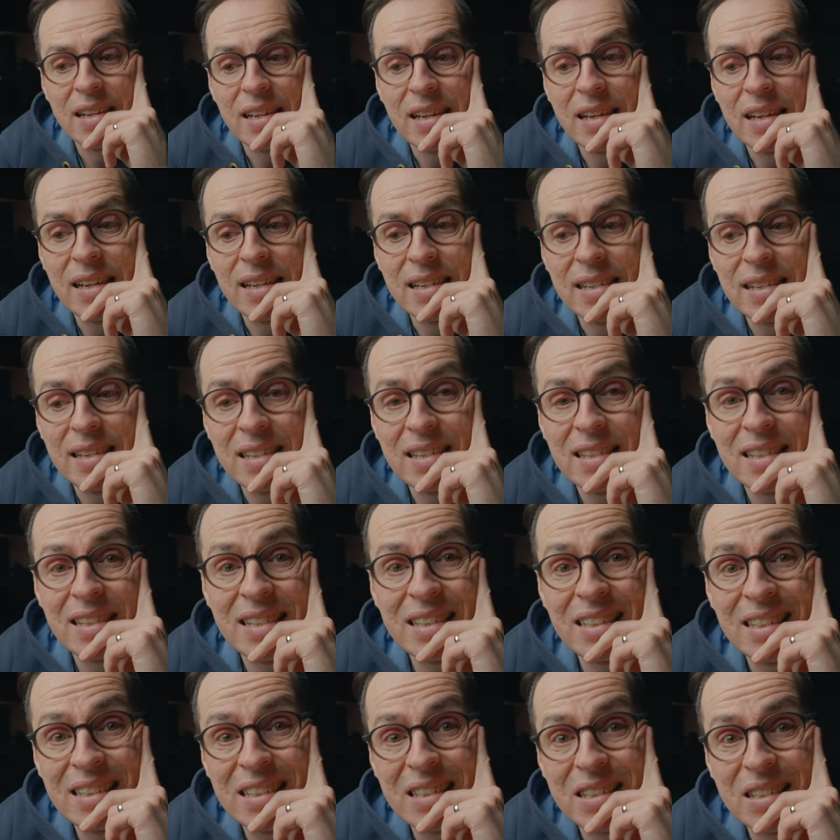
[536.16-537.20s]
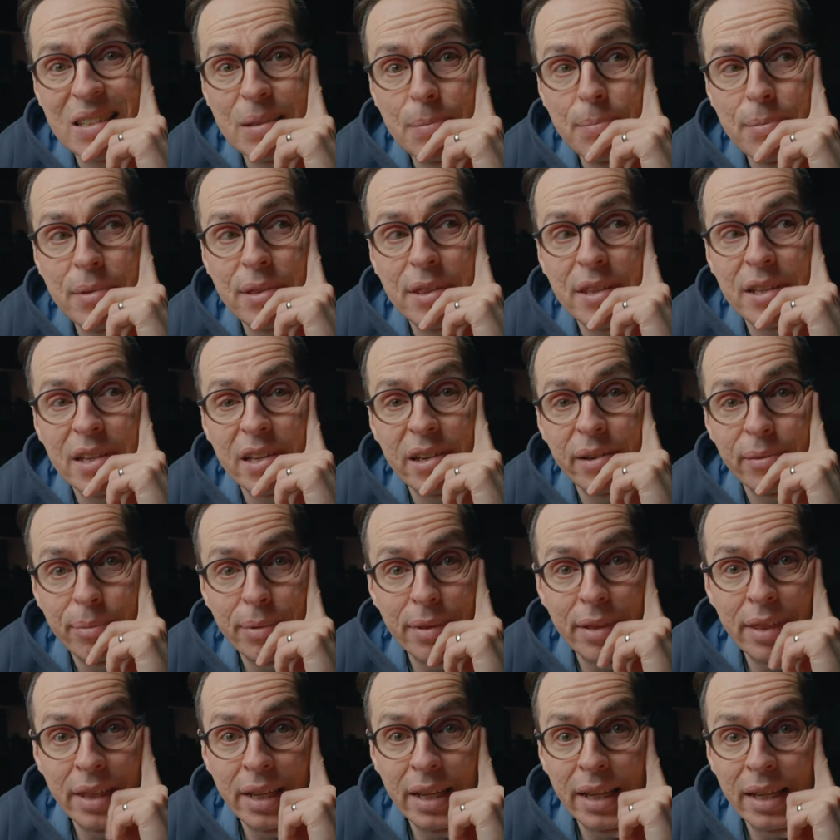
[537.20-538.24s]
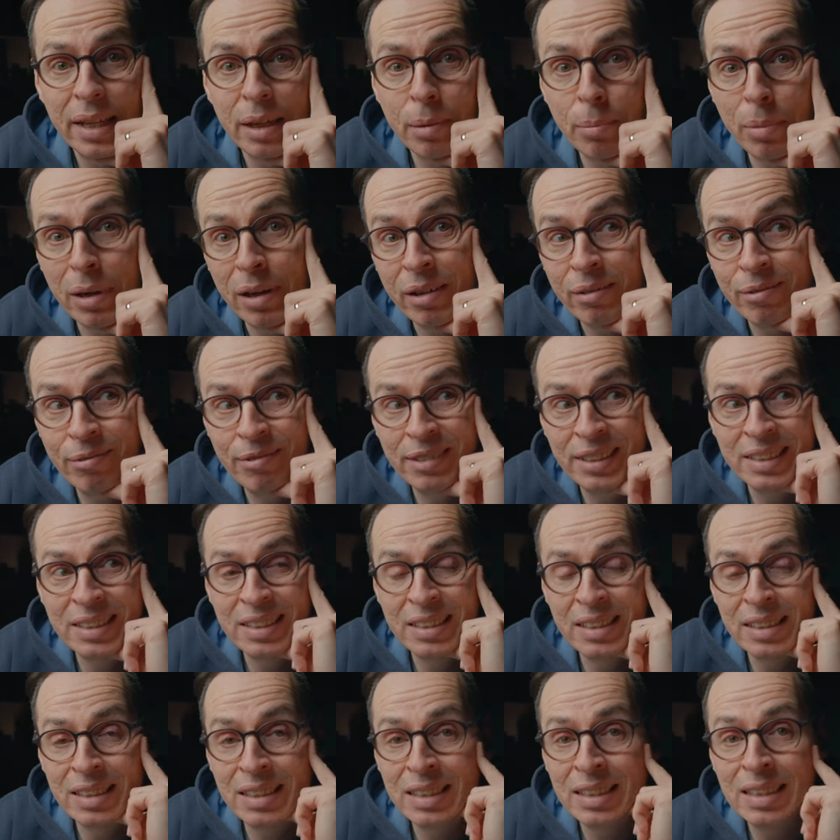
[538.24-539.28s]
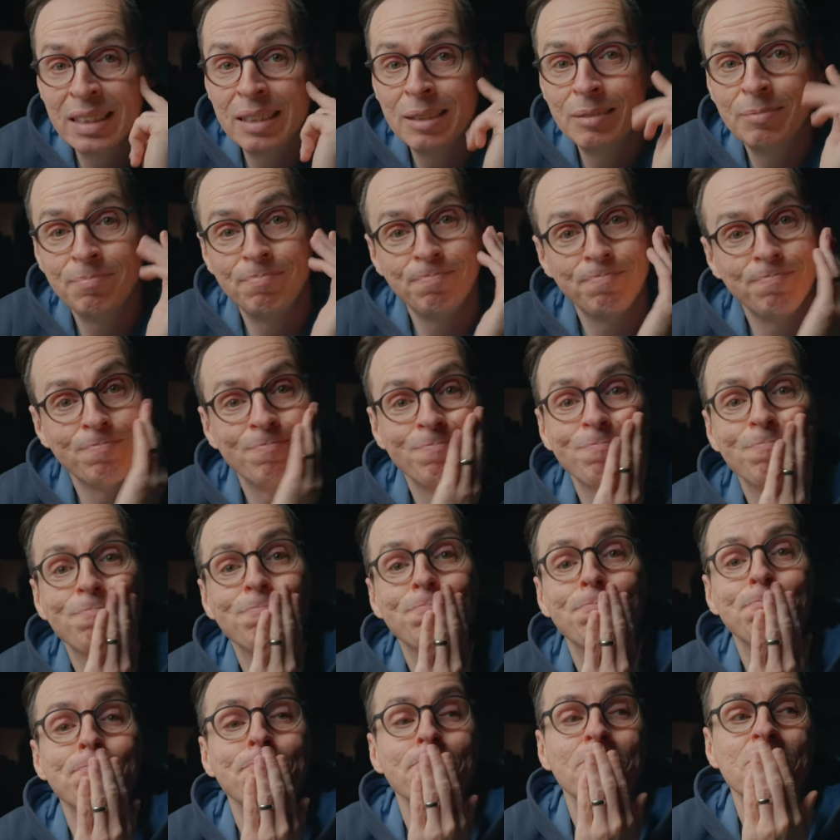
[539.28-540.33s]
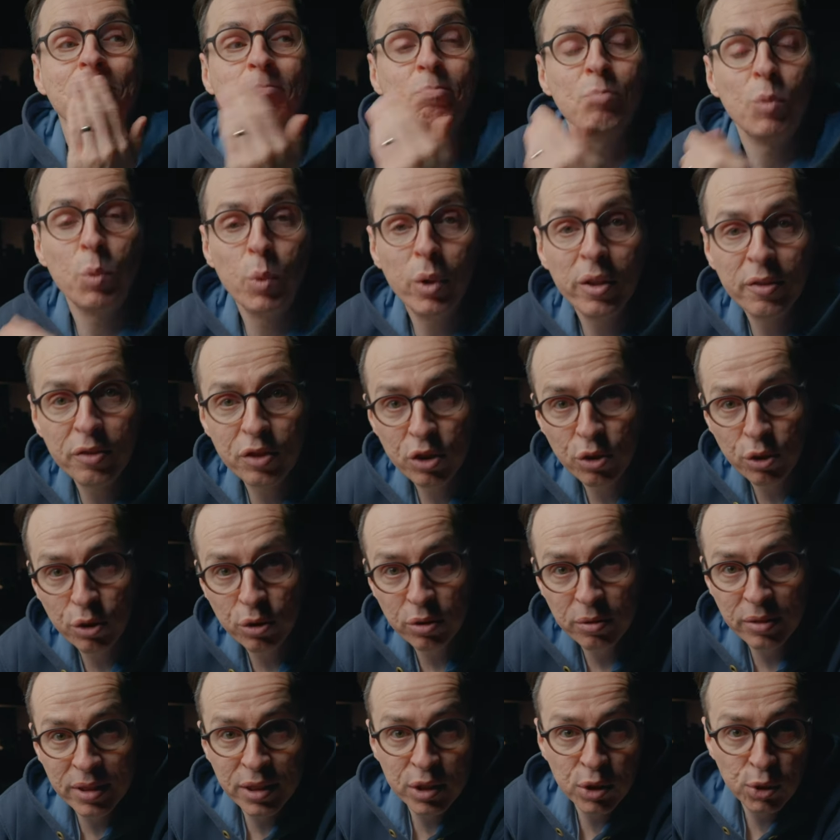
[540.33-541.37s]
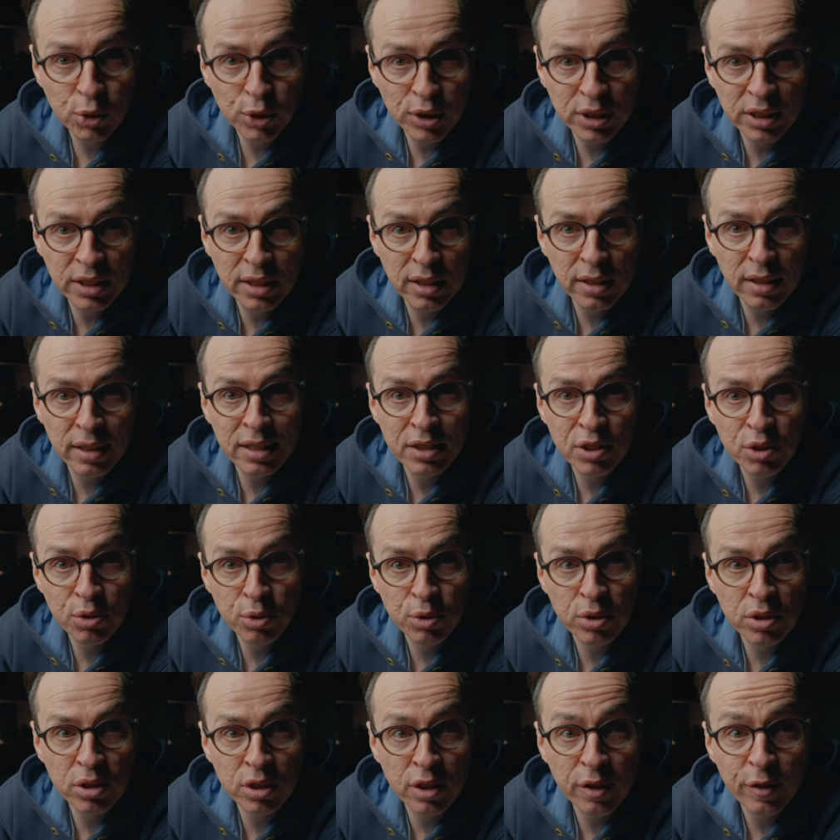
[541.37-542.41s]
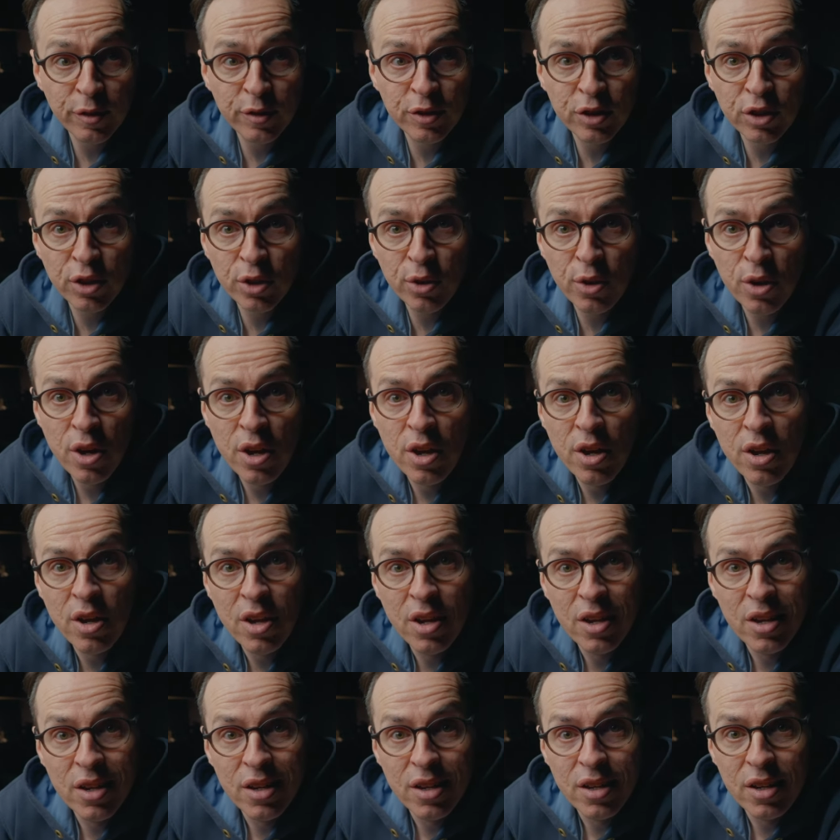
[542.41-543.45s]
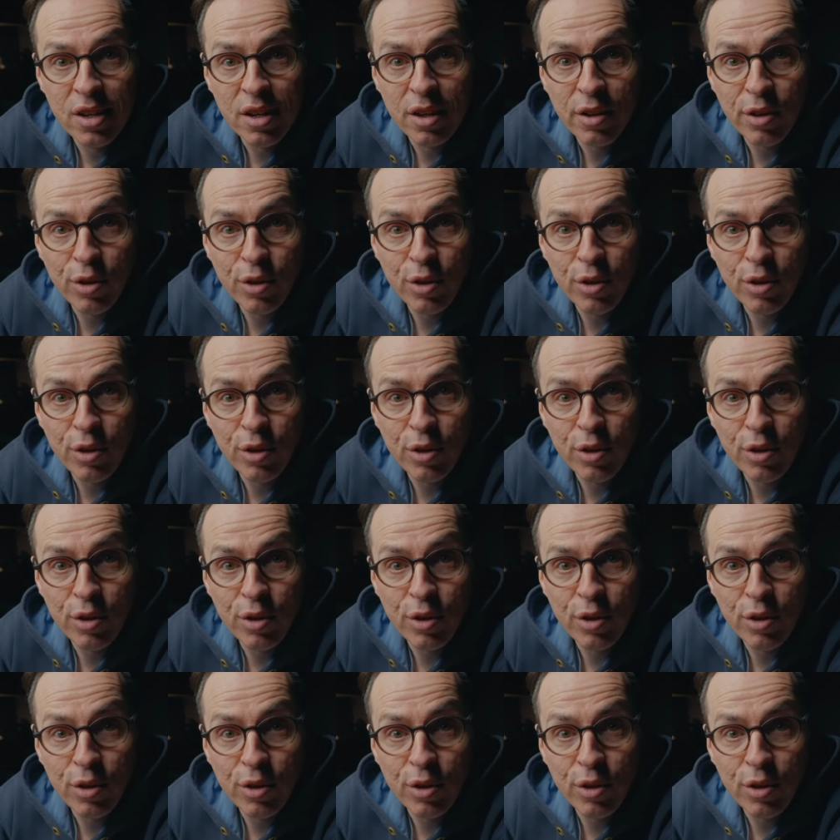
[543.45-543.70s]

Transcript: And that's something I've been thinking about recently. My wife's not interested in this sort of stuff, so I